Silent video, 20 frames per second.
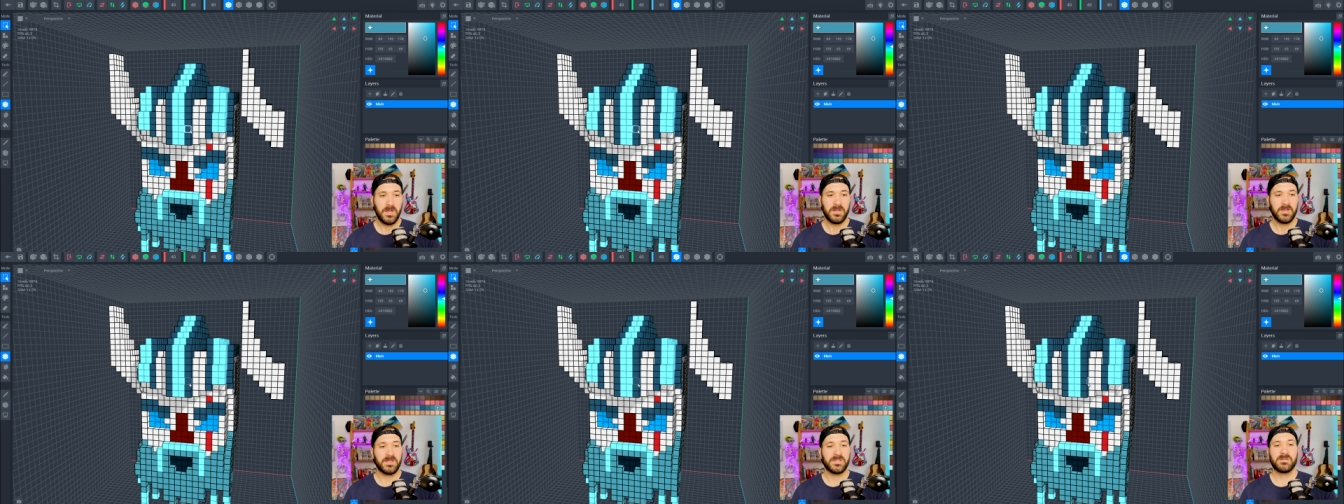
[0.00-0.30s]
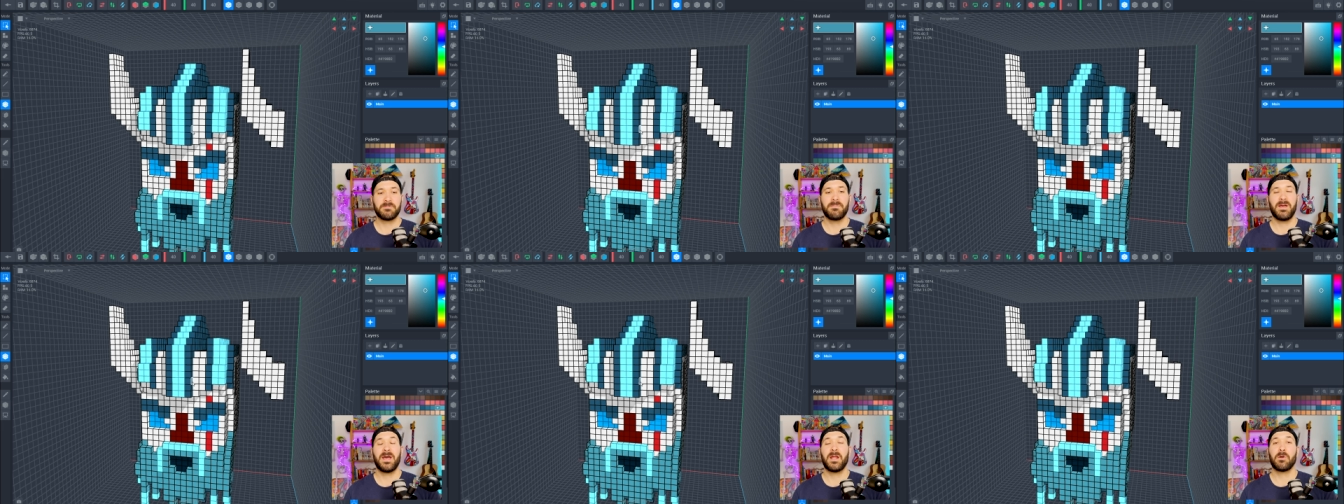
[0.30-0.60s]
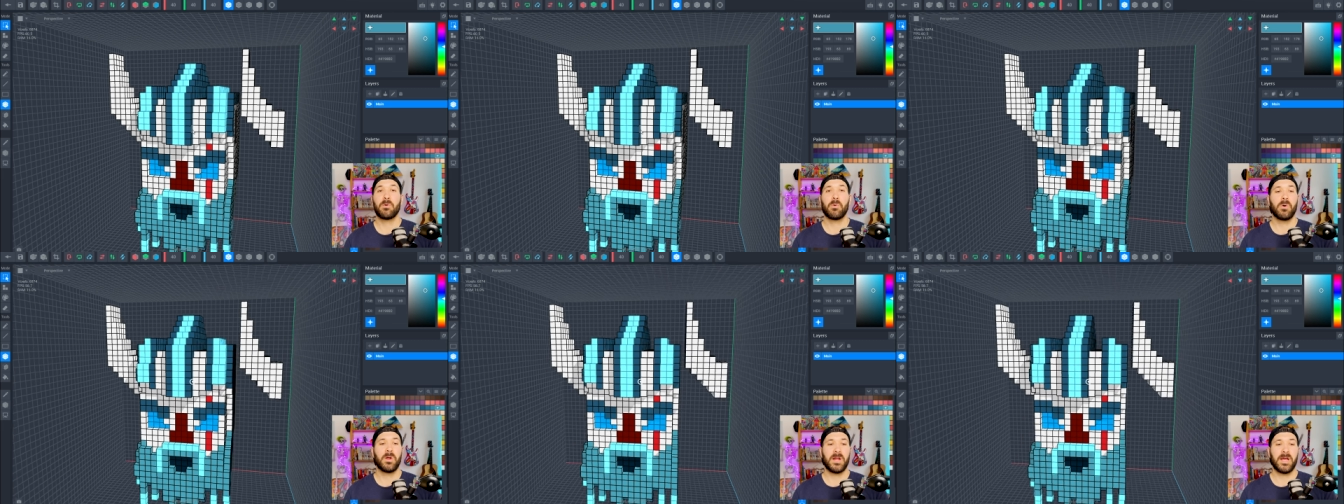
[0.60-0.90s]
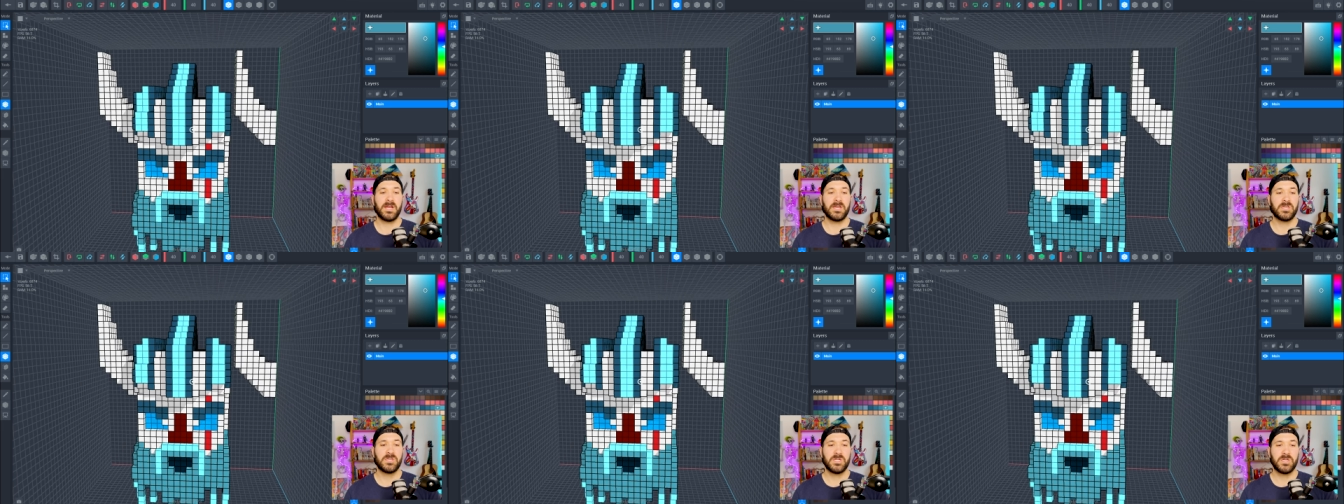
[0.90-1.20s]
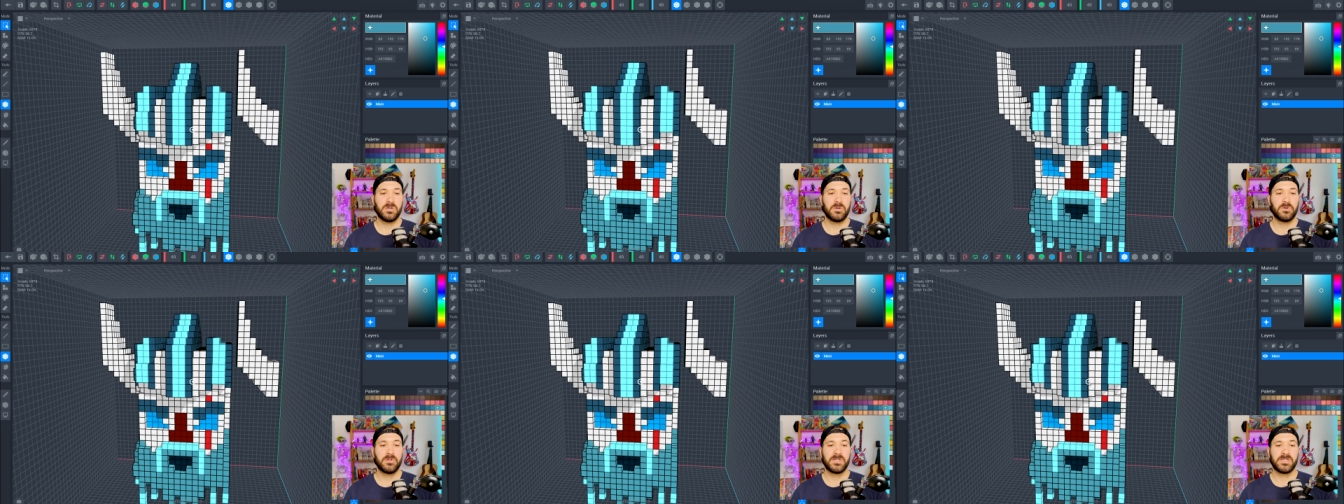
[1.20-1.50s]
Doesn't matter what I
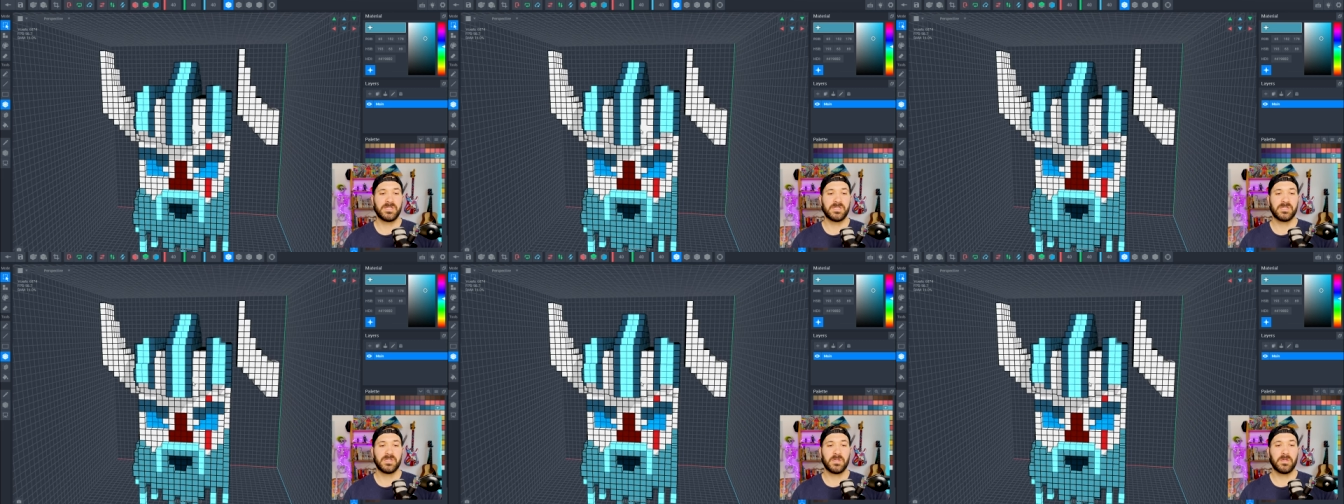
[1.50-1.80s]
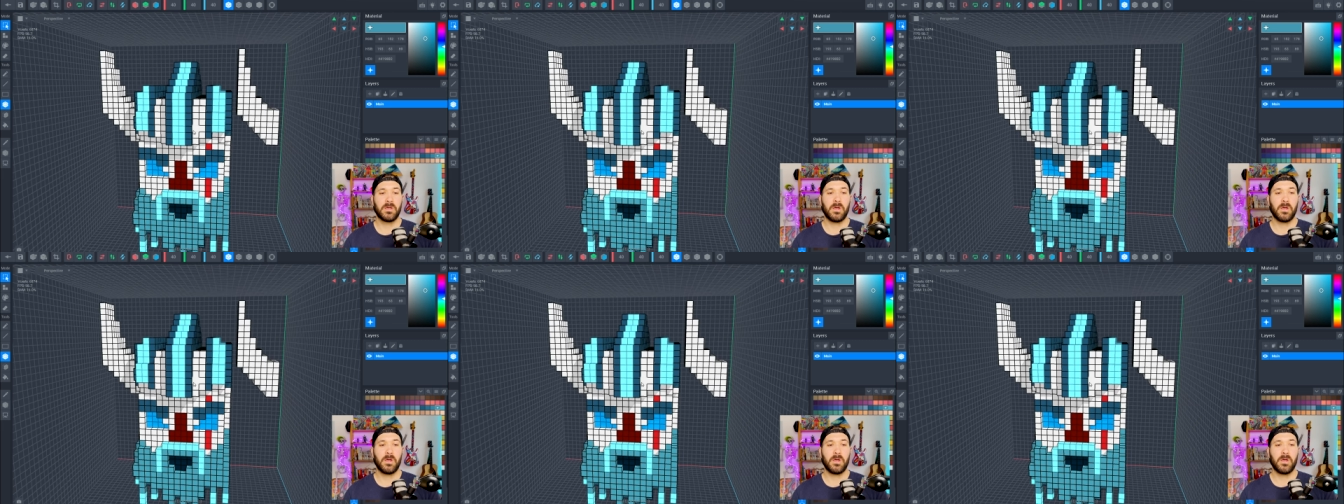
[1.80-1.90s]
do, this isn't